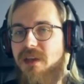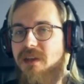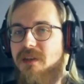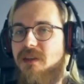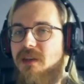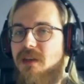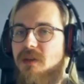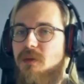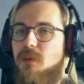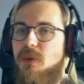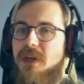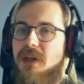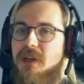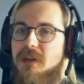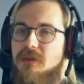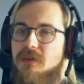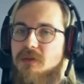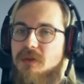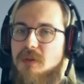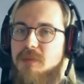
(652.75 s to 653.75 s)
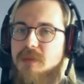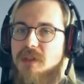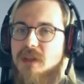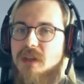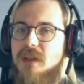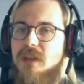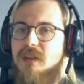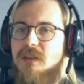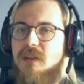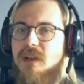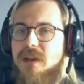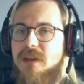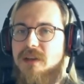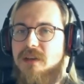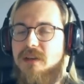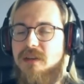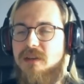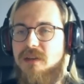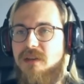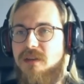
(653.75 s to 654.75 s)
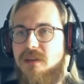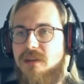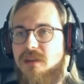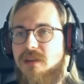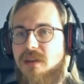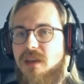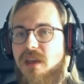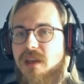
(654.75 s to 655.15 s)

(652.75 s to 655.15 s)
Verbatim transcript: that we had to update like uh,